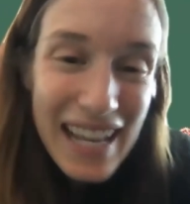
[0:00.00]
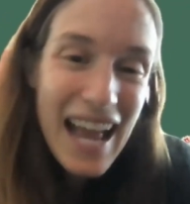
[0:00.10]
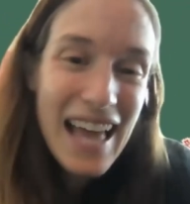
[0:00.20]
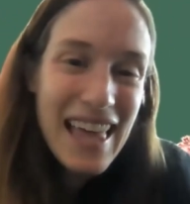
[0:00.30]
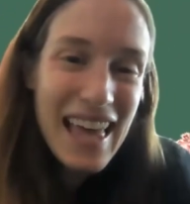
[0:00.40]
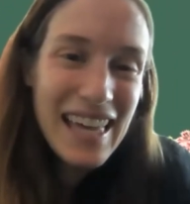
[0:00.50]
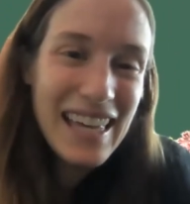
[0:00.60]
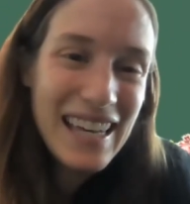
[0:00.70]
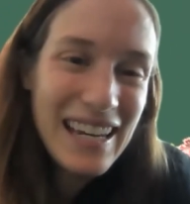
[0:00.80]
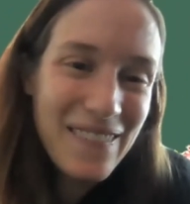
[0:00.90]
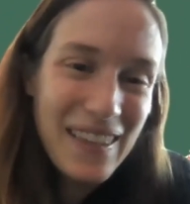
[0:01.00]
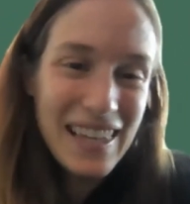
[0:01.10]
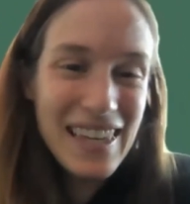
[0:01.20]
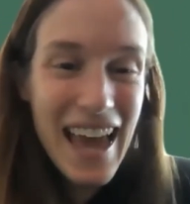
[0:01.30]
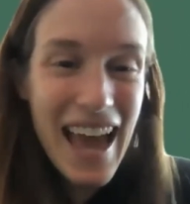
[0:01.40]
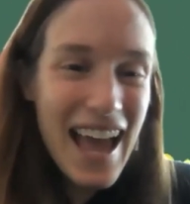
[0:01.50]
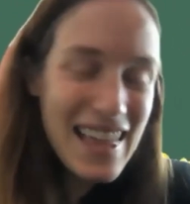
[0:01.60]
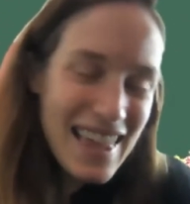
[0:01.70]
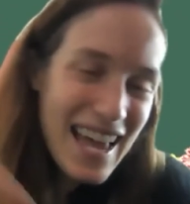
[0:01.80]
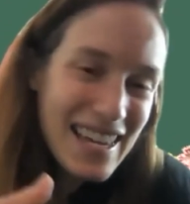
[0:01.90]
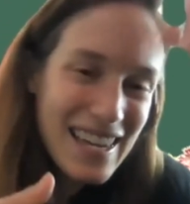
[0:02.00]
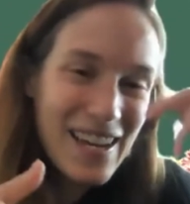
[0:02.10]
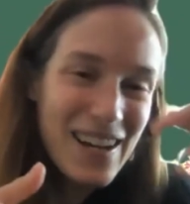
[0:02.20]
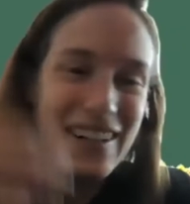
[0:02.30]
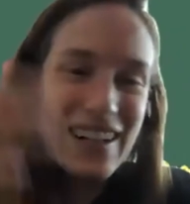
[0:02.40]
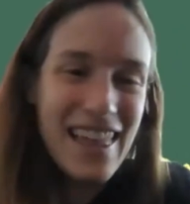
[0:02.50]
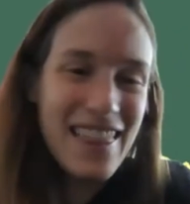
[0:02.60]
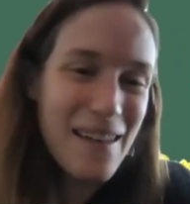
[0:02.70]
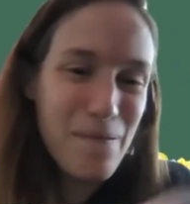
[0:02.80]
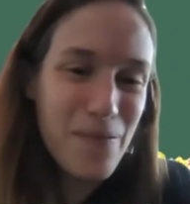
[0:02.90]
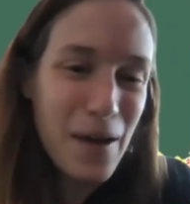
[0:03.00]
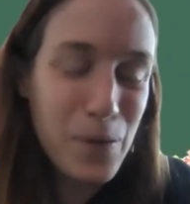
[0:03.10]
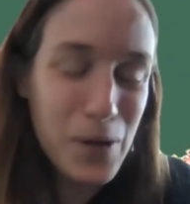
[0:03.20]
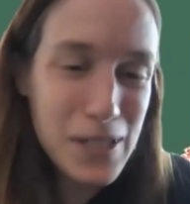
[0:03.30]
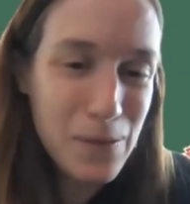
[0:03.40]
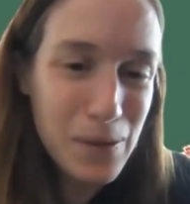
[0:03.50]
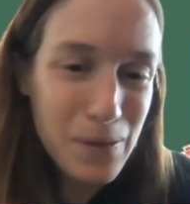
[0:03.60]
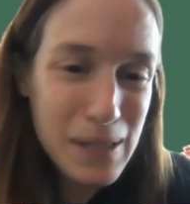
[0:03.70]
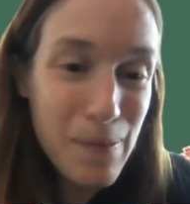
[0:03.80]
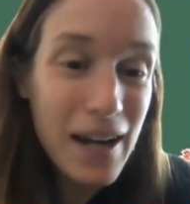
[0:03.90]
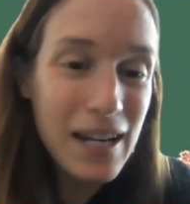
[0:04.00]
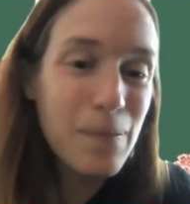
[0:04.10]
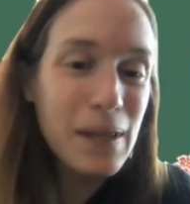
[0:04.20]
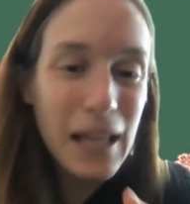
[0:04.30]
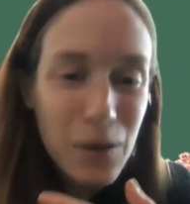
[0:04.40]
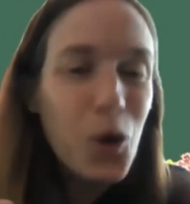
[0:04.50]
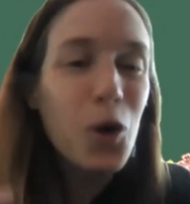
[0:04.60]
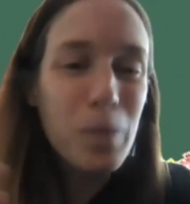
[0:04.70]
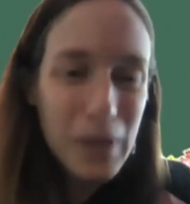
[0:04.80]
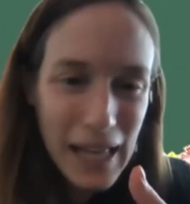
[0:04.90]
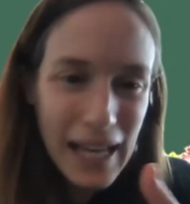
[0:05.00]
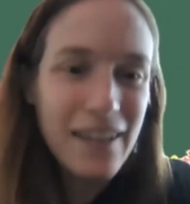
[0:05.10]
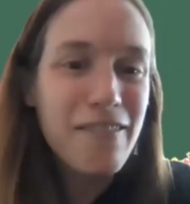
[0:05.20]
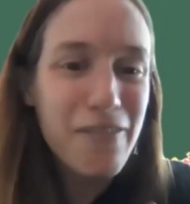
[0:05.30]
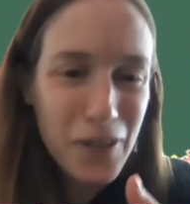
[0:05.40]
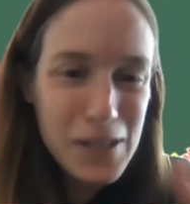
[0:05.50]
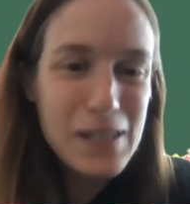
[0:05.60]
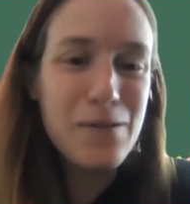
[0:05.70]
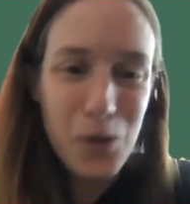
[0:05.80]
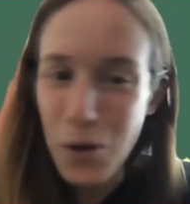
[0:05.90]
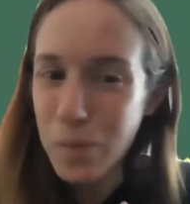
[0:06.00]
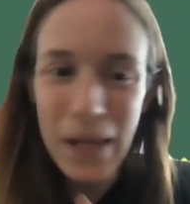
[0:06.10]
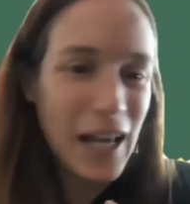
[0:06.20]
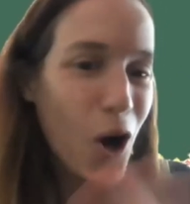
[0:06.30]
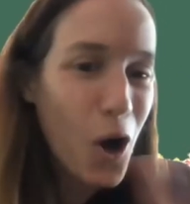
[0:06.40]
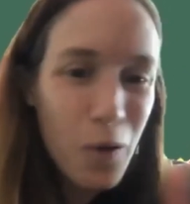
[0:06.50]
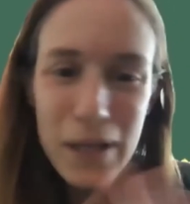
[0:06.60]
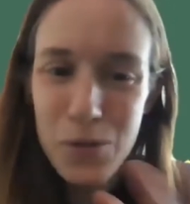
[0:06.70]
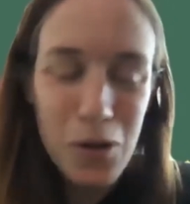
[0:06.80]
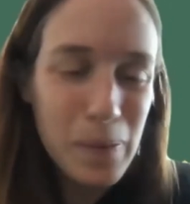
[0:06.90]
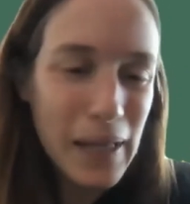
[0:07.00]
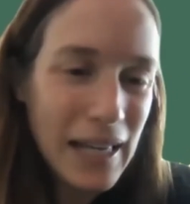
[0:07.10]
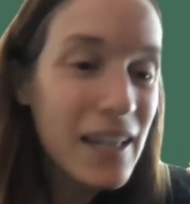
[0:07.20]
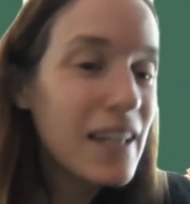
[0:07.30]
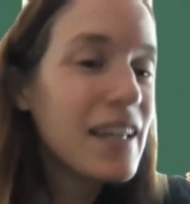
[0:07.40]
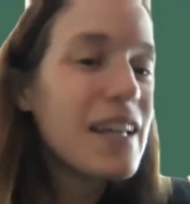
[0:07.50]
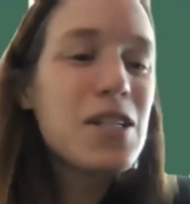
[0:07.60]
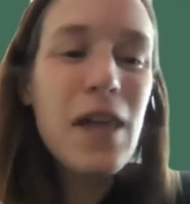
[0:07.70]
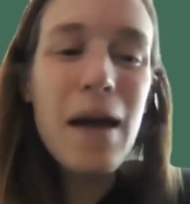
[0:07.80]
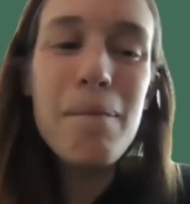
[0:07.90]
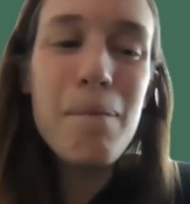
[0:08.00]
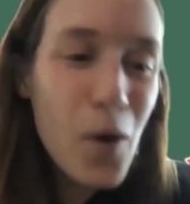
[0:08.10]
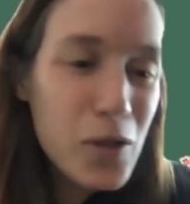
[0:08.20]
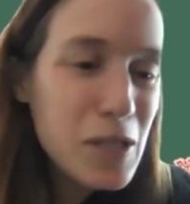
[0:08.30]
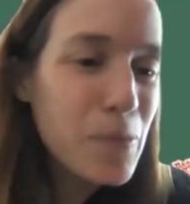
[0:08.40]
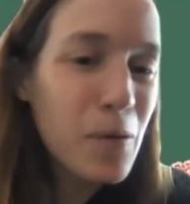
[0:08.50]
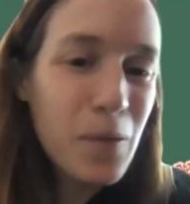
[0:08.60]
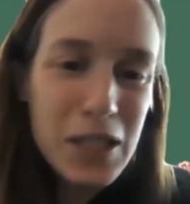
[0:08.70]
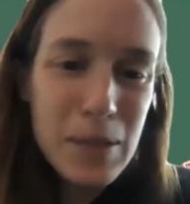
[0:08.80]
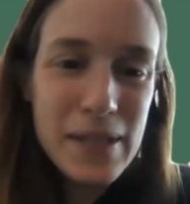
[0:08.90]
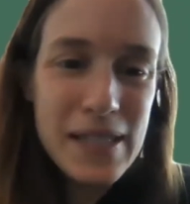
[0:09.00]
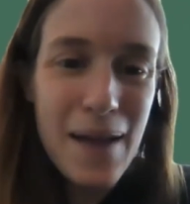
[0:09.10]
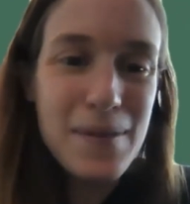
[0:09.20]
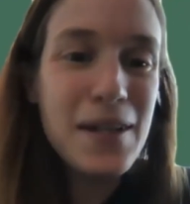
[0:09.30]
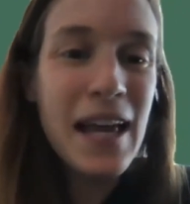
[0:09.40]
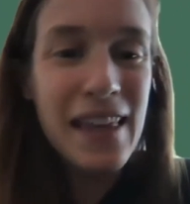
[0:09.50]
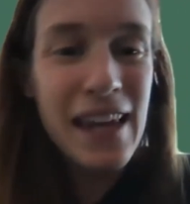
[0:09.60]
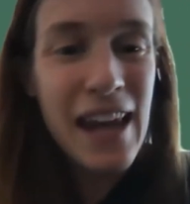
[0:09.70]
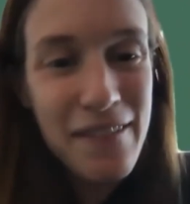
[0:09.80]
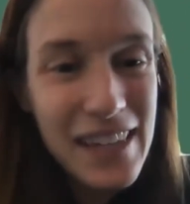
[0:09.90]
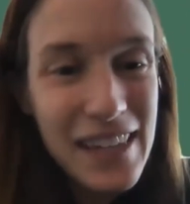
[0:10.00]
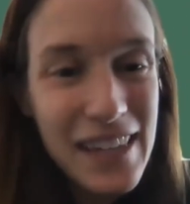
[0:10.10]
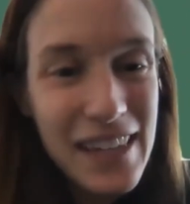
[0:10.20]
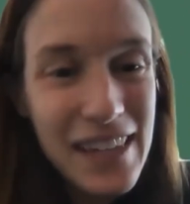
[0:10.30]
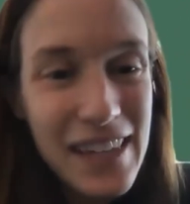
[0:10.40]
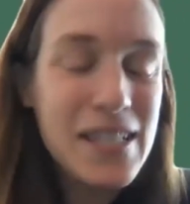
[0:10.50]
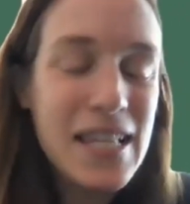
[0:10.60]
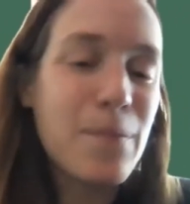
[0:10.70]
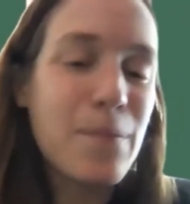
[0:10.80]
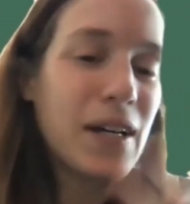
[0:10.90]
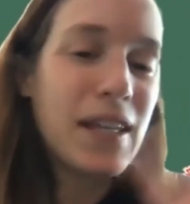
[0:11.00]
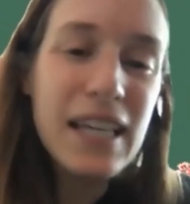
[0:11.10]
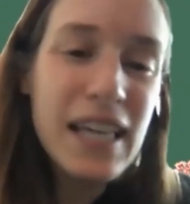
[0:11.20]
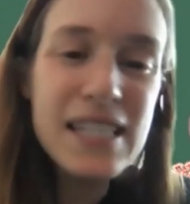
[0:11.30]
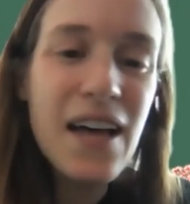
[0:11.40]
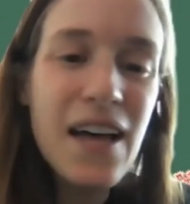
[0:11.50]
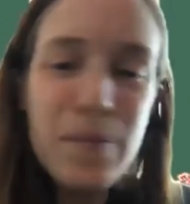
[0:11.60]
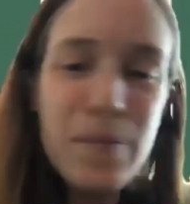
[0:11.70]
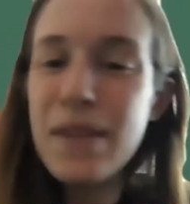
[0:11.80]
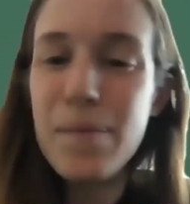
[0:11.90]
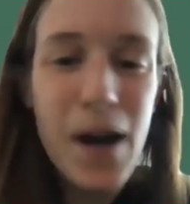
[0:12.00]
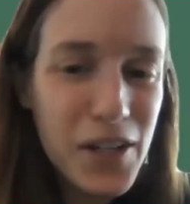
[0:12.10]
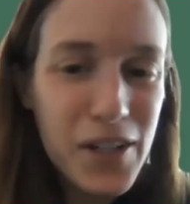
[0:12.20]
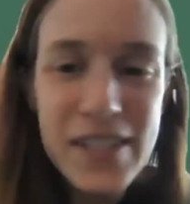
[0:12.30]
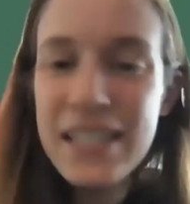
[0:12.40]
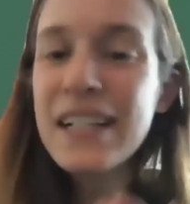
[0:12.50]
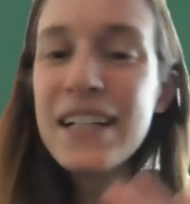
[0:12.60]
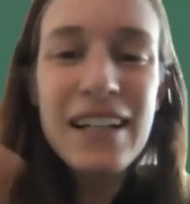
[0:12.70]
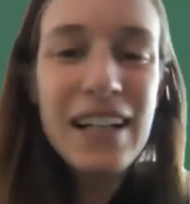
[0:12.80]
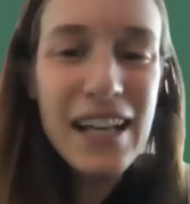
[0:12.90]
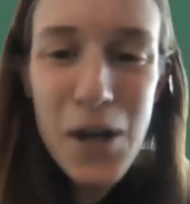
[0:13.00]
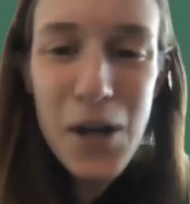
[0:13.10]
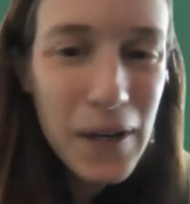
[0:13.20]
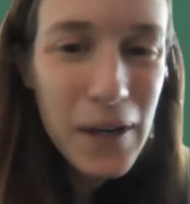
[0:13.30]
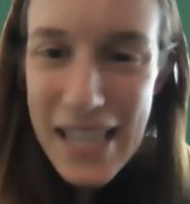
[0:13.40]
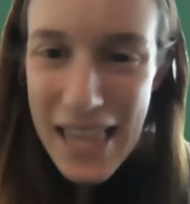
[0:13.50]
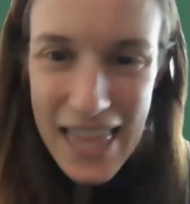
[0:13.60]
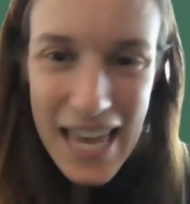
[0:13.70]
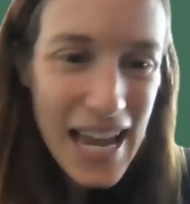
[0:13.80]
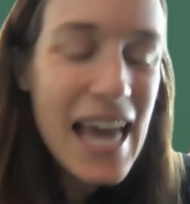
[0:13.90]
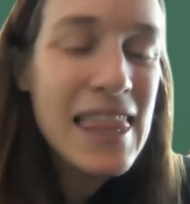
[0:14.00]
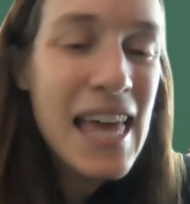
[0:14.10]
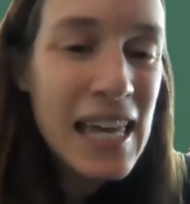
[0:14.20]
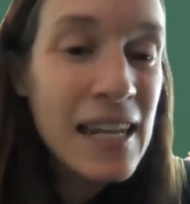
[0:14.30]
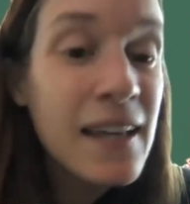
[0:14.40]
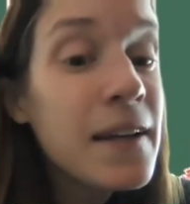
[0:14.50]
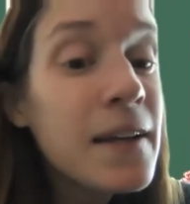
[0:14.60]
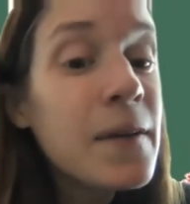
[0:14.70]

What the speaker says: And then I'll be like, yay, thank you. And then the person would respond. It'd be like role playing, first role playing, always role playing. Do that multiple times. Okay, then let's have another example. And the kids love to be the models. It's always a thing. And